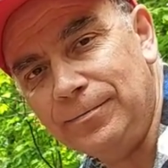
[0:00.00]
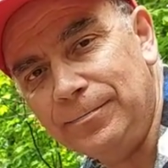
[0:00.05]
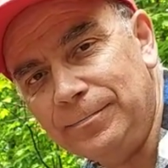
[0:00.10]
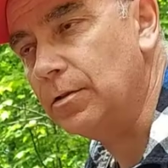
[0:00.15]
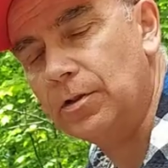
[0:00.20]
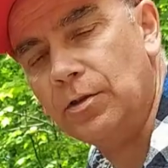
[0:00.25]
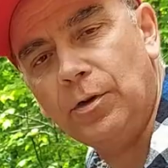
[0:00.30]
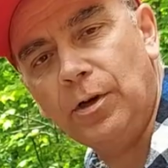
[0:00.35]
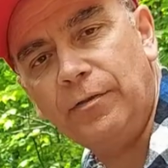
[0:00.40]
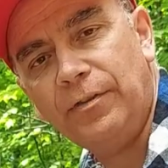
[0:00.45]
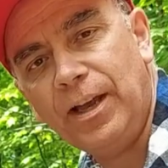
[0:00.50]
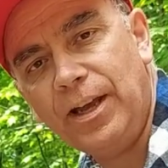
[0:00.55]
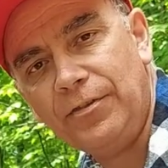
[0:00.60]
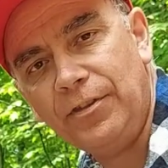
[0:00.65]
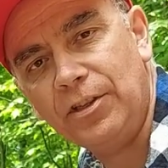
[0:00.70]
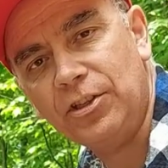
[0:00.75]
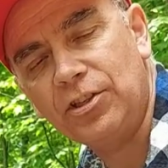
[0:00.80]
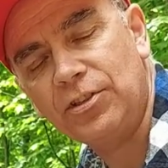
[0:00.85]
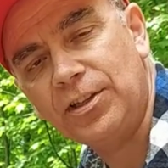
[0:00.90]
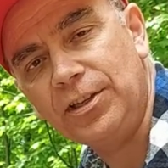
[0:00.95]
So I've had
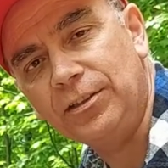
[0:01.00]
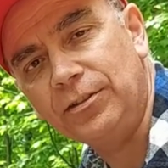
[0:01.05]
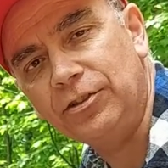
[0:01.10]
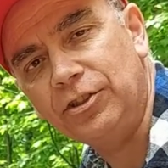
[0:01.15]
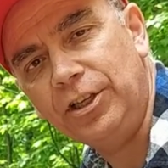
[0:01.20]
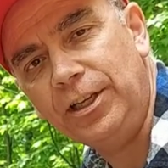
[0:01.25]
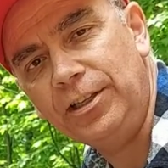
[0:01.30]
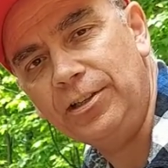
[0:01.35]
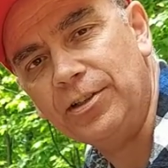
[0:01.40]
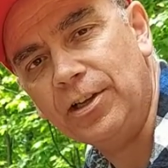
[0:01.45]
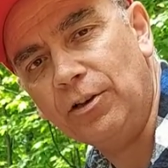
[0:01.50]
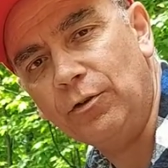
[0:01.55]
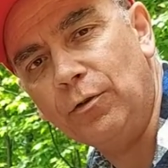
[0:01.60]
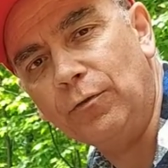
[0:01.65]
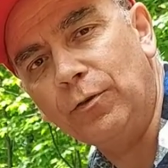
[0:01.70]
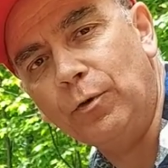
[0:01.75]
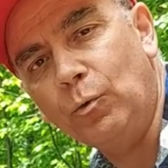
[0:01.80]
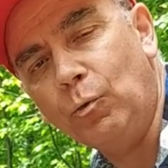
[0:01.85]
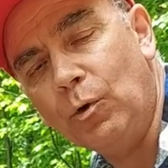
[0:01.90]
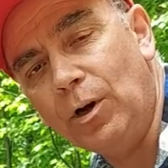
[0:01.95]
this Stihl chainsaw
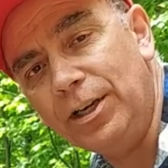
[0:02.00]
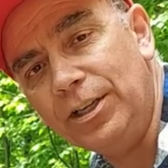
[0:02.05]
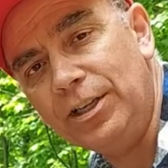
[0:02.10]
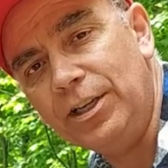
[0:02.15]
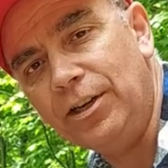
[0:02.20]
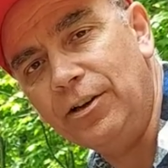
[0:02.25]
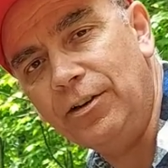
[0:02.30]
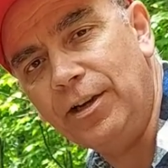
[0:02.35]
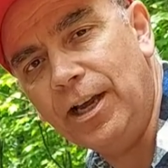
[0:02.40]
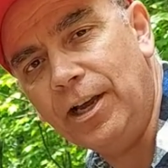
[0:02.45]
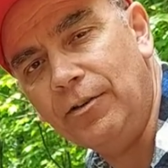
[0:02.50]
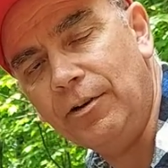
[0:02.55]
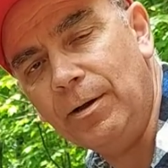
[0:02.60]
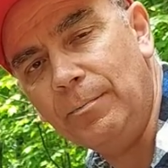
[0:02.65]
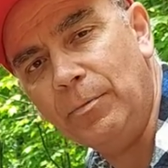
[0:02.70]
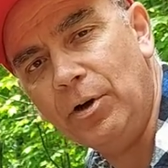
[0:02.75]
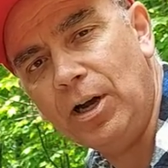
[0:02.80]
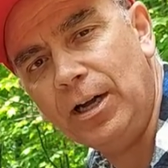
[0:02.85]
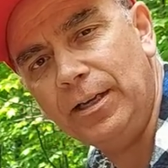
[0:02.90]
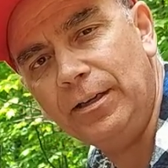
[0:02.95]
over 1 year now. I
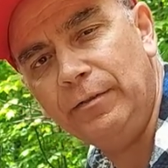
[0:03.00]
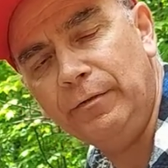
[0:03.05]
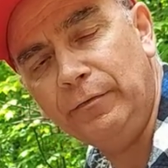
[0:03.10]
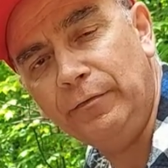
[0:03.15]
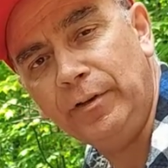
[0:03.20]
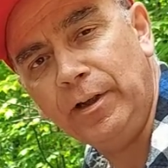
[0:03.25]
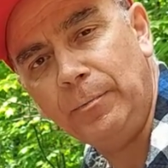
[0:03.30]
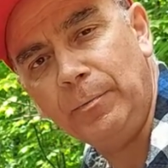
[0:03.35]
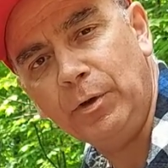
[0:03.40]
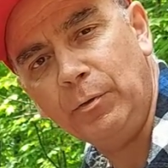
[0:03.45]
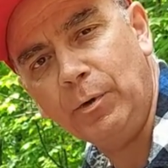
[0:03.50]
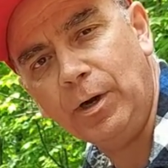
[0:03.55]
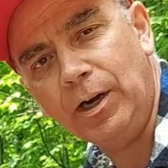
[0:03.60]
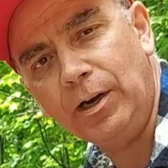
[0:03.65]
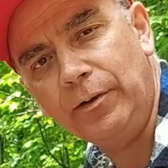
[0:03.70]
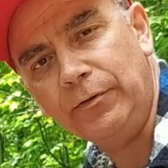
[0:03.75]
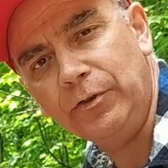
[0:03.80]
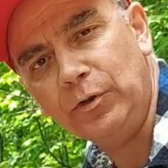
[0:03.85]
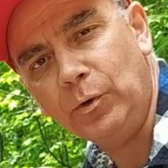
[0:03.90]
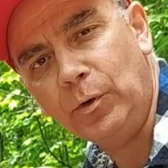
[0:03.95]
bought it in
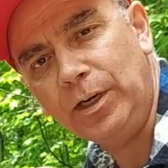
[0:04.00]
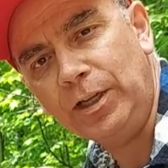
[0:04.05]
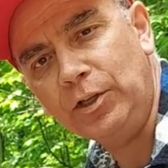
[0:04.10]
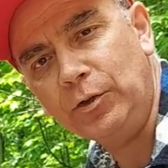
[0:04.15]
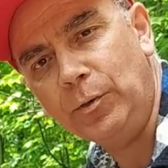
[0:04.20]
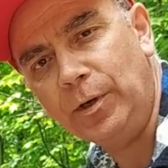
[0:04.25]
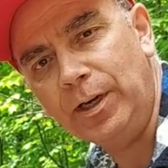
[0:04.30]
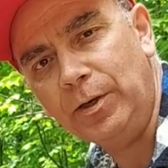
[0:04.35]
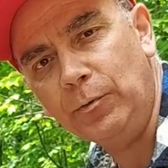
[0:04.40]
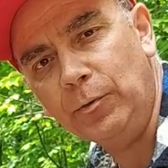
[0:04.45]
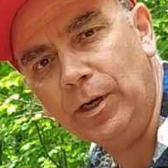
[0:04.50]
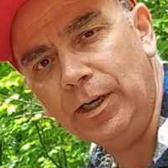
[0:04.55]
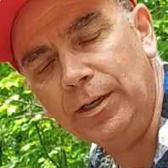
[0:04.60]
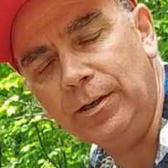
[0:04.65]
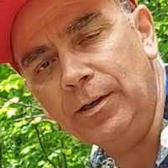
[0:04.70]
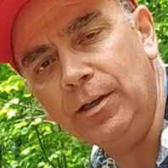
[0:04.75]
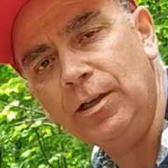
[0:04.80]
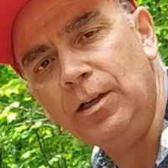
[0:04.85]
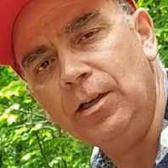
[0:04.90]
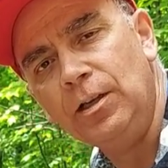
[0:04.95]
February of
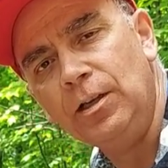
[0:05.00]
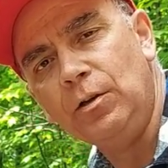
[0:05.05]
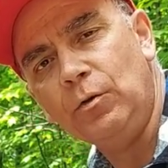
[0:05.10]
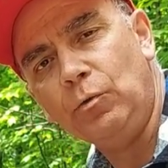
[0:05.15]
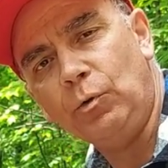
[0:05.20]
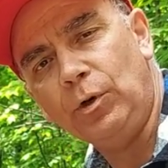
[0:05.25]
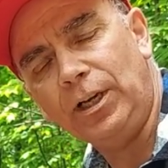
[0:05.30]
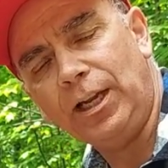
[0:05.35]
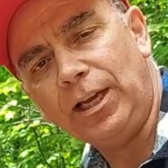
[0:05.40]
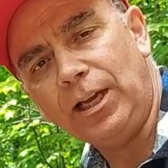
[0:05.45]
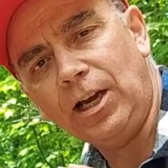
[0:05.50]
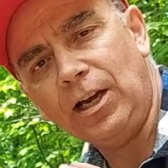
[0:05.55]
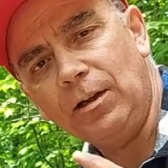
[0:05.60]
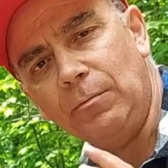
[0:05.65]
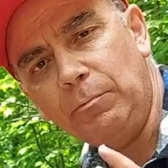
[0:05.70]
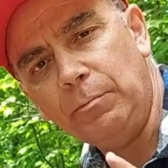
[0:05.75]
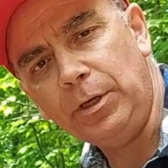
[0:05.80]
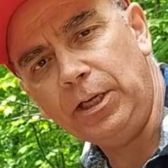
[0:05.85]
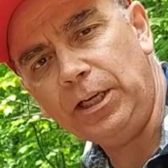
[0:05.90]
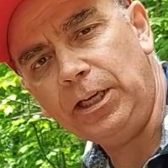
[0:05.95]
2021 when I got a
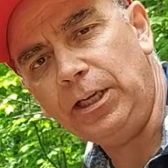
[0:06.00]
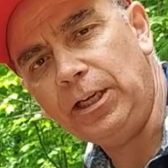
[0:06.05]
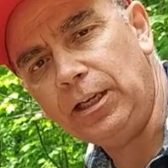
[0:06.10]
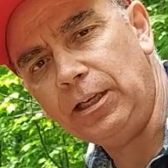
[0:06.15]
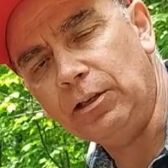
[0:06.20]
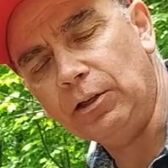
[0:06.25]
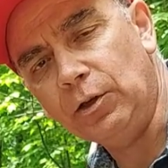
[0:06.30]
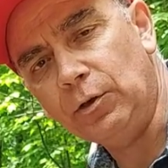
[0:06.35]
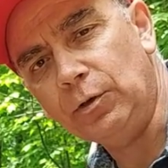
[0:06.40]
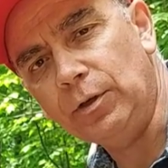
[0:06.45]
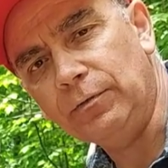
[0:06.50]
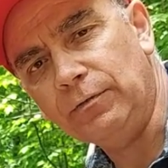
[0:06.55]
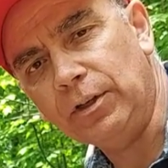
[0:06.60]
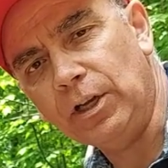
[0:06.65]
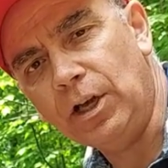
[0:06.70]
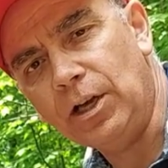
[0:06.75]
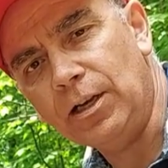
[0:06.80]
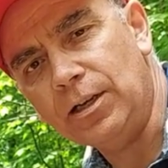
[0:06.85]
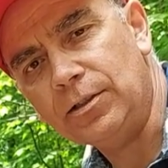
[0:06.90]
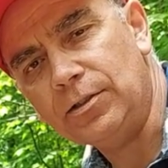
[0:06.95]
big load of
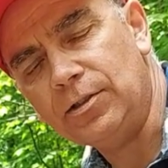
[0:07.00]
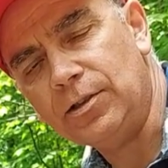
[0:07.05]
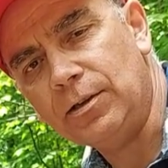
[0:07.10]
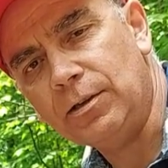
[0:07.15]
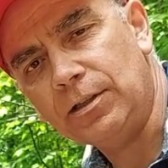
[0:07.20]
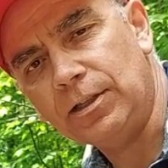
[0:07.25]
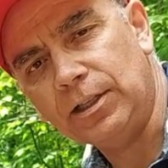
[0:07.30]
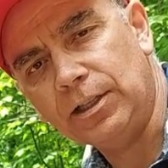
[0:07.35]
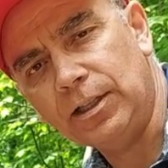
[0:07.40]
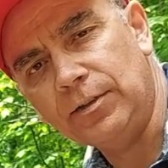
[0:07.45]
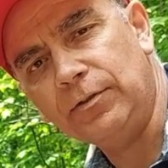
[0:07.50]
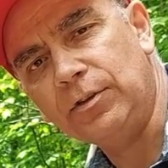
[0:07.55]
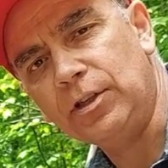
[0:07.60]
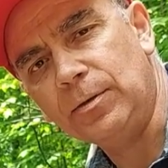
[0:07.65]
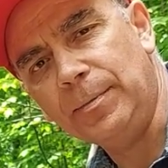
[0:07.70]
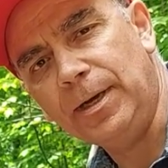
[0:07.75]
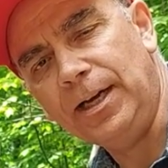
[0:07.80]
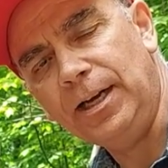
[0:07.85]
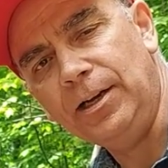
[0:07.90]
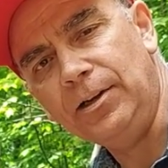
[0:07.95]
logs delivered
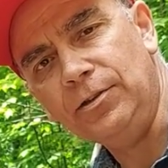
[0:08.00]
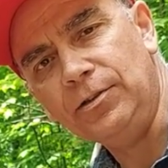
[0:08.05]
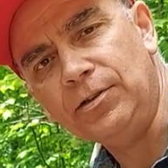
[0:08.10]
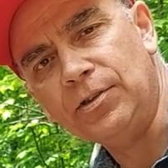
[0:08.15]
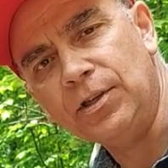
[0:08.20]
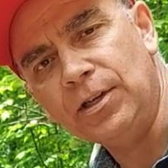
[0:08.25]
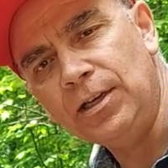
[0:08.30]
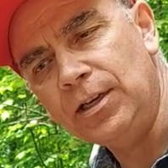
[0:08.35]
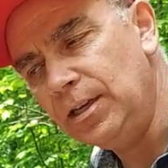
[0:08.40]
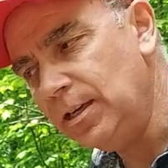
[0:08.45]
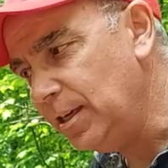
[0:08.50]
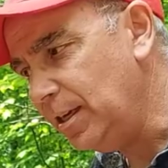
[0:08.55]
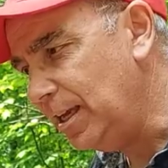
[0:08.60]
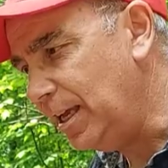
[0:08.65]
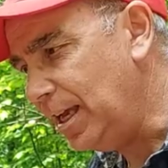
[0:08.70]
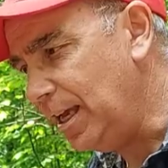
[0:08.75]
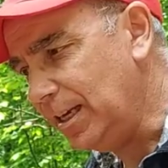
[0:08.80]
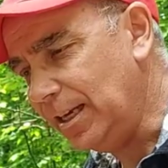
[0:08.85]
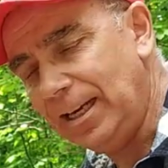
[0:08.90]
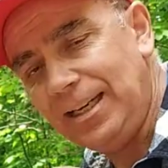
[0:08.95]
to my house
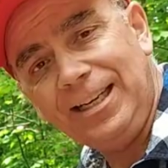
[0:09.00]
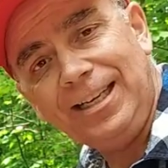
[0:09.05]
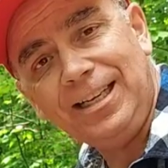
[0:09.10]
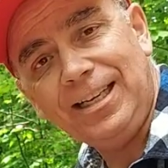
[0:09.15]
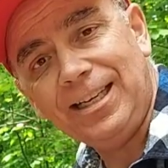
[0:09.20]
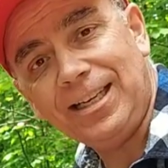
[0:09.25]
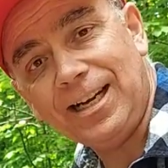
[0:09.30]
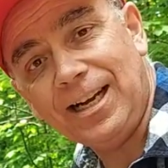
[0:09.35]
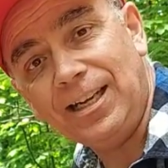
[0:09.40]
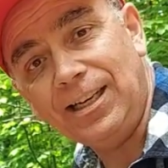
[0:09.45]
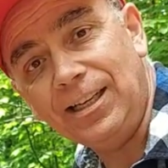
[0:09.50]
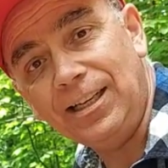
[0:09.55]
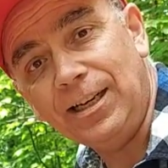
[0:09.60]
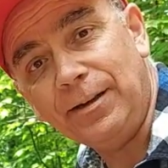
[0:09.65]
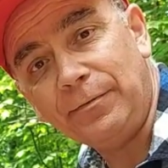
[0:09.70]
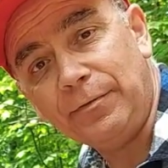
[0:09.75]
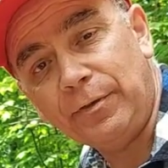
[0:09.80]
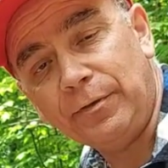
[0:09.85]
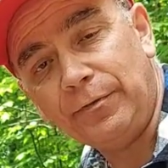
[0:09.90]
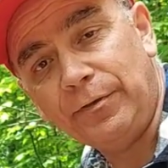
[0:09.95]
and I needed to cut it
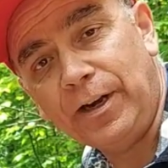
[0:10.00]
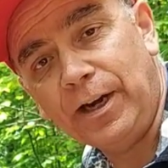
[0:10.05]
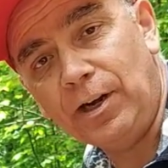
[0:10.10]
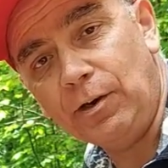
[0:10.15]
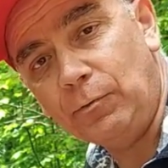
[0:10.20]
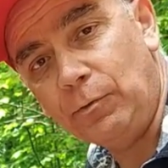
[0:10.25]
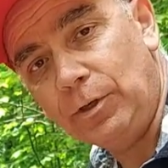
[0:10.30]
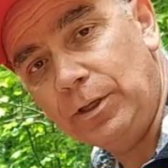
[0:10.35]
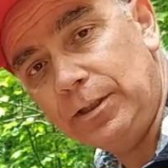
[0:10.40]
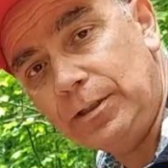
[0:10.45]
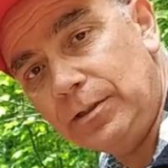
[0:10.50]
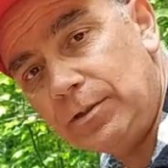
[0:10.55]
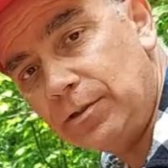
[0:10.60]
up for firewood.